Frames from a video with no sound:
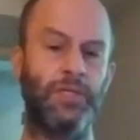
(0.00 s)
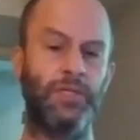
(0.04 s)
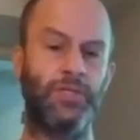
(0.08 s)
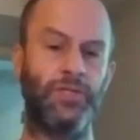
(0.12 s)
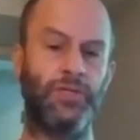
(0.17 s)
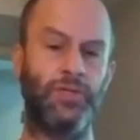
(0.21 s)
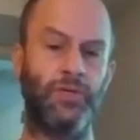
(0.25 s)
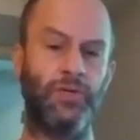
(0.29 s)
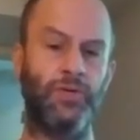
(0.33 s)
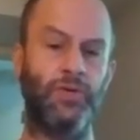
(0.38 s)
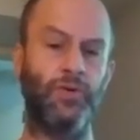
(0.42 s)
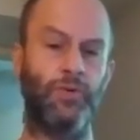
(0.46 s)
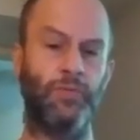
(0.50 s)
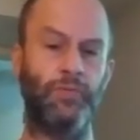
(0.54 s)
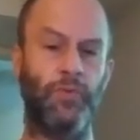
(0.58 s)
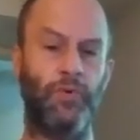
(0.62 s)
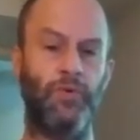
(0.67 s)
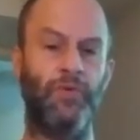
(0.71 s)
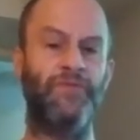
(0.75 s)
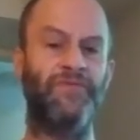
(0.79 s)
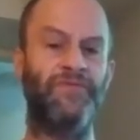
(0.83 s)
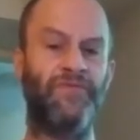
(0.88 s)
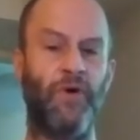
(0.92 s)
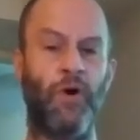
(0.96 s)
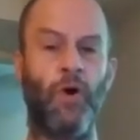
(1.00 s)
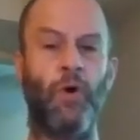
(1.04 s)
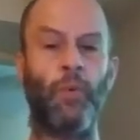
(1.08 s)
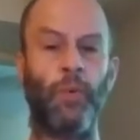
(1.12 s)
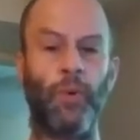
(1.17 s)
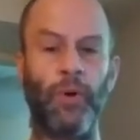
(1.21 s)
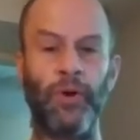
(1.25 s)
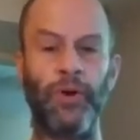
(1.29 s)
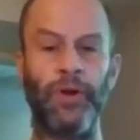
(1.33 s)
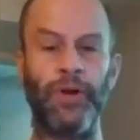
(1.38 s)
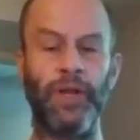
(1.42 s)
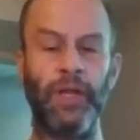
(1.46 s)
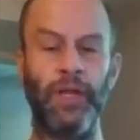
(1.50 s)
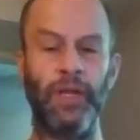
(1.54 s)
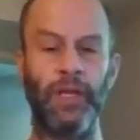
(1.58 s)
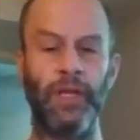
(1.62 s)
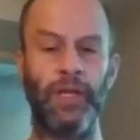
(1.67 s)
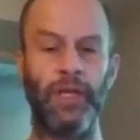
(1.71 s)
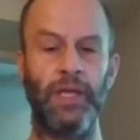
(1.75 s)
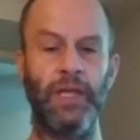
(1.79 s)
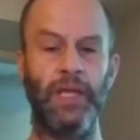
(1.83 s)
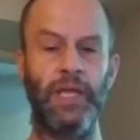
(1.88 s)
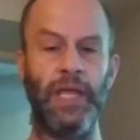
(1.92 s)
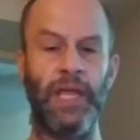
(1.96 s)
to move forward
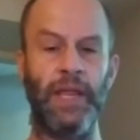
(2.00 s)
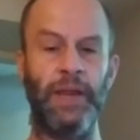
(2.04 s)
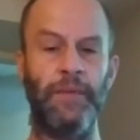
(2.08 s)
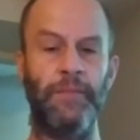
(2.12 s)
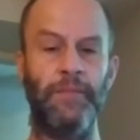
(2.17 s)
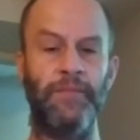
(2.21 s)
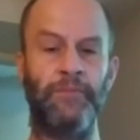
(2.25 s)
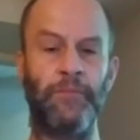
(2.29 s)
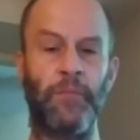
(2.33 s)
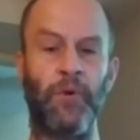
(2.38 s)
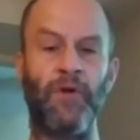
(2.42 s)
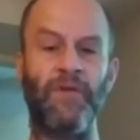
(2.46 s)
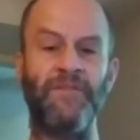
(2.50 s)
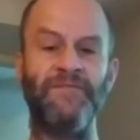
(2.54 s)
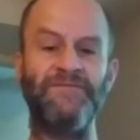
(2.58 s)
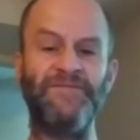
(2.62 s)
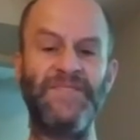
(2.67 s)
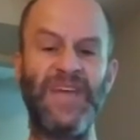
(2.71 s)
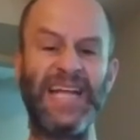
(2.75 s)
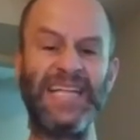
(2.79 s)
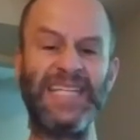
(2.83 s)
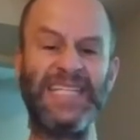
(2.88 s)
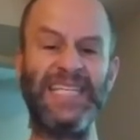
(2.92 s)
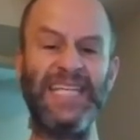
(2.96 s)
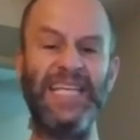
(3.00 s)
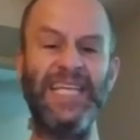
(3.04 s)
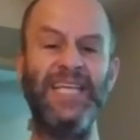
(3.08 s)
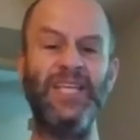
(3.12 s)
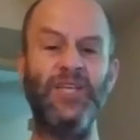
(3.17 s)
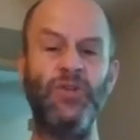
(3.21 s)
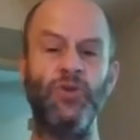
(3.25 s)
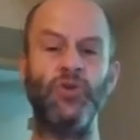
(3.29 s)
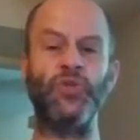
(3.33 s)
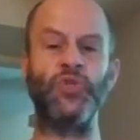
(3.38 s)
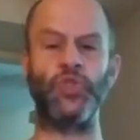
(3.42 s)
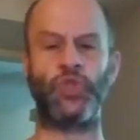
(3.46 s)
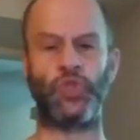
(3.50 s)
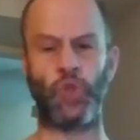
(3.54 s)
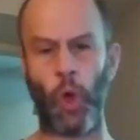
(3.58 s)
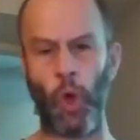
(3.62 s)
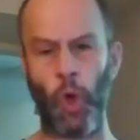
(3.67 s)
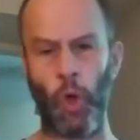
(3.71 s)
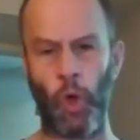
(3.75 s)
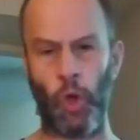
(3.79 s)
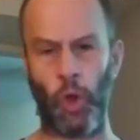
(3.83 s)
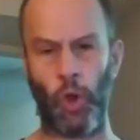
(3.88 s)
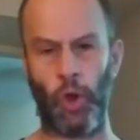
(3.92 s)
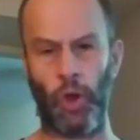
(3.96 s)
in perfecting your
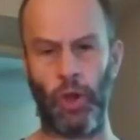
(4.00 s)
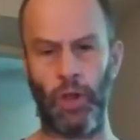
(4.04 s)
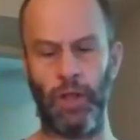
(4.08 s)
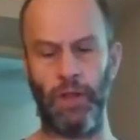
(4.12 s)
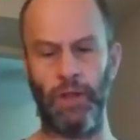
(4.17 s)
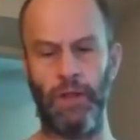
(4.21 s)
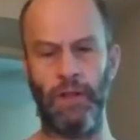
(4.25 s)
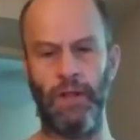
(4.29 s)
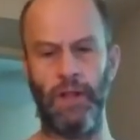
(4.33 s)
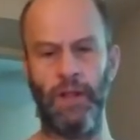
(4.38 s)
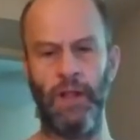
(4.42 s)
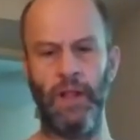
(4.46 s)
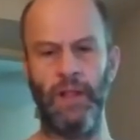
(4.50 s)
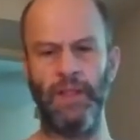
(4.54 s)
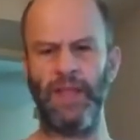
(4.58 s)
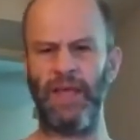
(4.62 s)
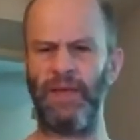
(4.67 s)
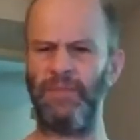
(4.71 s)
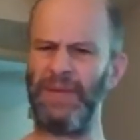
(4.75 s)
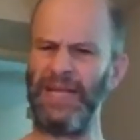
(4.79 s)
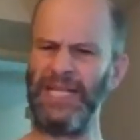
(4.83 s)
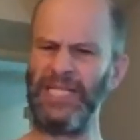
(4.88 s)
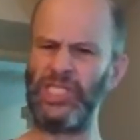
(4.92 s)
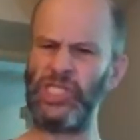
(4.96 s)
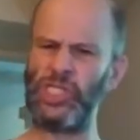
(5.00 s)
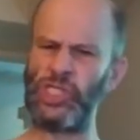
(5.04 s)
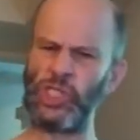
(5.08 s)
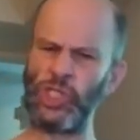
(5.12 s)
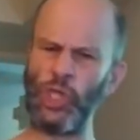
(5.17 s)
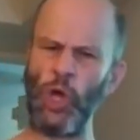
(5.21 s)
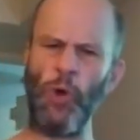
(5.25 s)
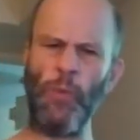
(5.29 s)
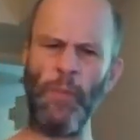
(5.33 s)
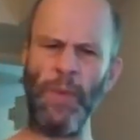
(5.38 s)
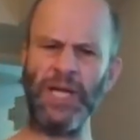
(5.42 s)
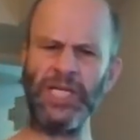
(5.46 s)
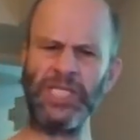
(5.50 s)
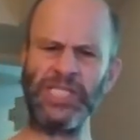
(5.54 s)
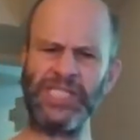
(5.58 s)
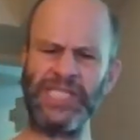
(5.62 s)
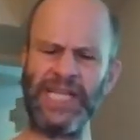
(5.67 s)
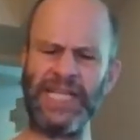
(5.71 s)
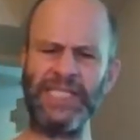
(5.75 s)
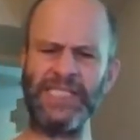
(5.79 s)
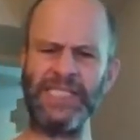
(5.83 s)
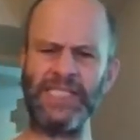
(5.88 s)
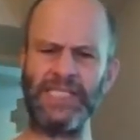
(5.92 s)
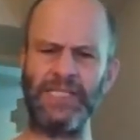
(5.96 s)
soul. That made so much
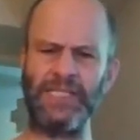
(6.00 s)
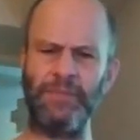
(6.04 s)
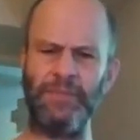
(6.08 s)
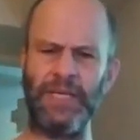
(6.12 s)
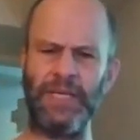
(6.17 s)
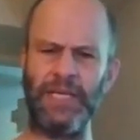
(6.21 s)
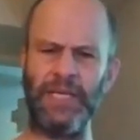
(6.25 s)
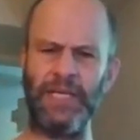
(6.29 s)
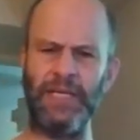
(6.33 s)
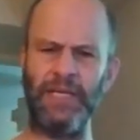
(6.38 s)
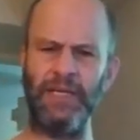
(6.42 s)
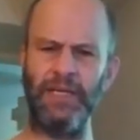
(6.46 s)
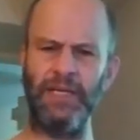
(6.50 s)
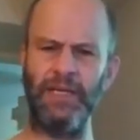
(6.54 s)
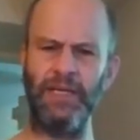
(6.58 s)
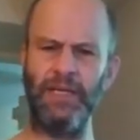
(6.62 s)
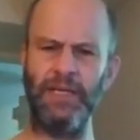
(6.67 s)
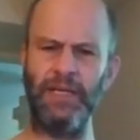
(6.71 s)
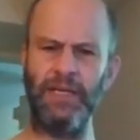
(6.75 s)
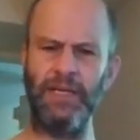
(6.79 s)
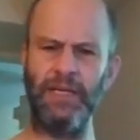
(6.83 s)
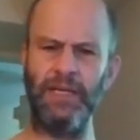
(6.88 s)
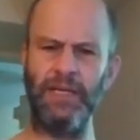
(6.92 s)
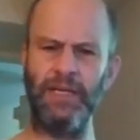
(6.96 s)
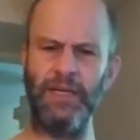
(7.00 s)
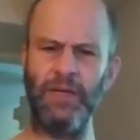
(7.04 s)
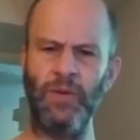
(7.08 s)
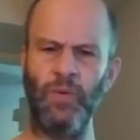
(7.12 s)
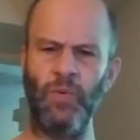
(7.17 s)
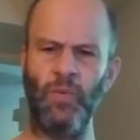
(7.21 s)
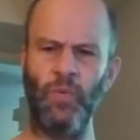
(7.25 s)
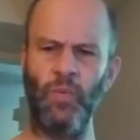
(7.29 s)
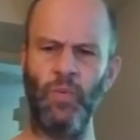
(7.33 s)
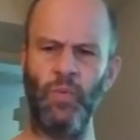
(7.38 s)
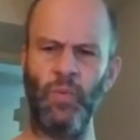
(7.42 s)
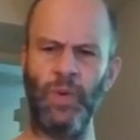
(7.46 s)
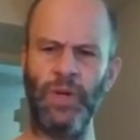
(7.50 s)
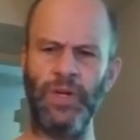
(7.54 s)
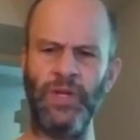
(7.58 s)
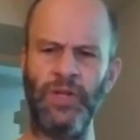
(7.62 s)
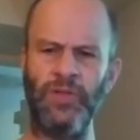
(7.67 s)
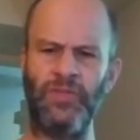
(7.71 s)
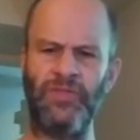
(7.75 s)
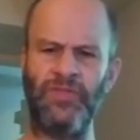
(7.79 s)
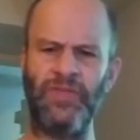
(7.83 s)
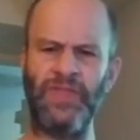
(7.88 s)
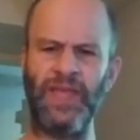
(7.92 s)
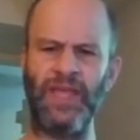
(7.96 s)
sense to me when you
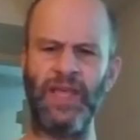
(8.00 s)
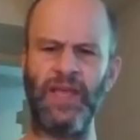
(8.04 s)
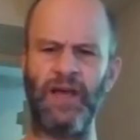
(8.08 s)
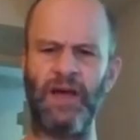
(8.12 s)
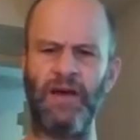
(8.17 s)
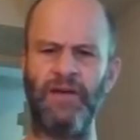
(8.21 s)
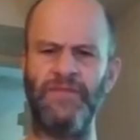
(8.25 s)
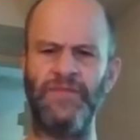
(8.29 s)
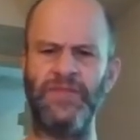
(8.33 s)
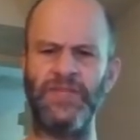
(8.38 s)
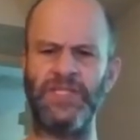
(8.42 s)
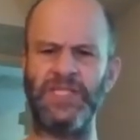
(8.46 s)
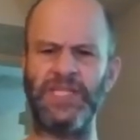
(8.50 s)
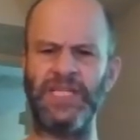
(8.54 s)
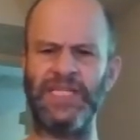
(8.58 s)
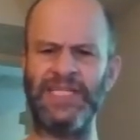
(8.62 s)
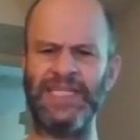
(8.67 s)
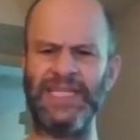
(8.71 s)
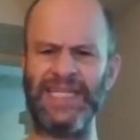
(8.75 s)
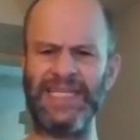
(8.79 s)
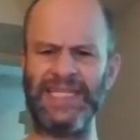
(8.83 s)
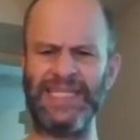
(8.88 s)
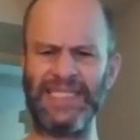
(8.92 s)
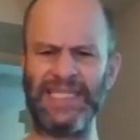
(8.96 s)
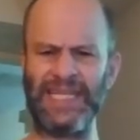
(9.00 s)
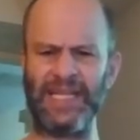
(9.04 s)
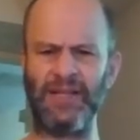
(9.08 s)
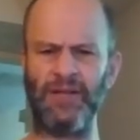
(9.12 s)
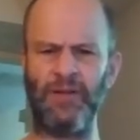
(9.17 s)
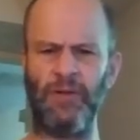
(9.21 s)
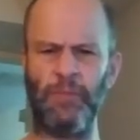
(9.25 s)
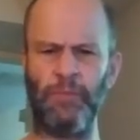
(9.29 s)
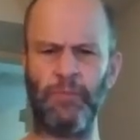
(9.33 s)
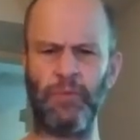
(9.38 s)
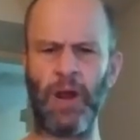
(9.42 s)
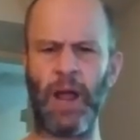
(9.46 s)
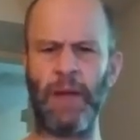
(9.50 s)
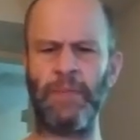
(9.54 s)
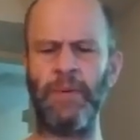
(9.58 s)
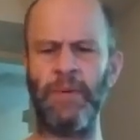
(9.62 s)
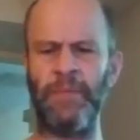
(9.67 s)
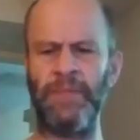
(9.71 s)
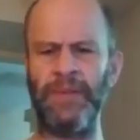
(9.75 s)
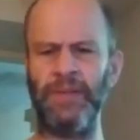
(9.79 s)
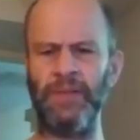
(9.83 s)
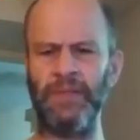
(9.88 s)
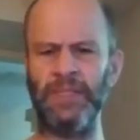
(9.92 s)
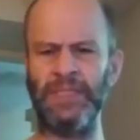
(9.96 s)
think of the statistical
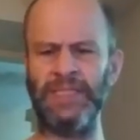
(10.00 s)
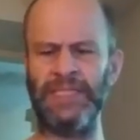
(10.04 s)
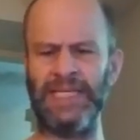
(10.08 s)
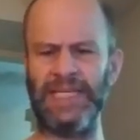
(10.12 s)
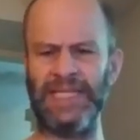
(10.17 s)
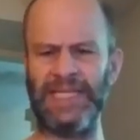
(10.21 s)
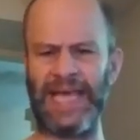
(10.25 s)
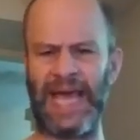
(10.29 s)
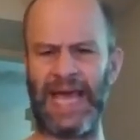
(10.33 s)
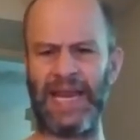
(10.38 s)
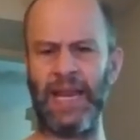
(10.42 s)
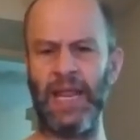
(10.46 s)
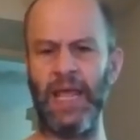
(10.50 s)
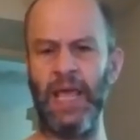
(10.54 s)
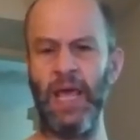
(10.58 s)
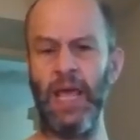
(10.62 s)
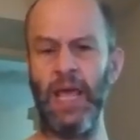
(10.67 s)
probability that